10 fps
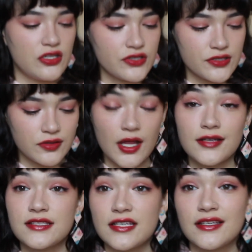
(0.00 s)
also
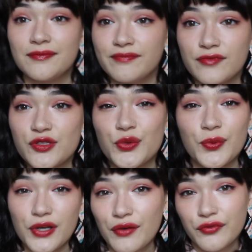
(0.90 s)
glossy,
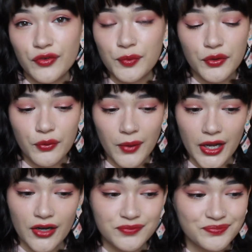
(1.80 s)
super comfortable to
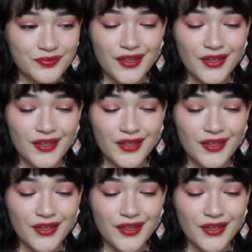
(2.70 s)
wear,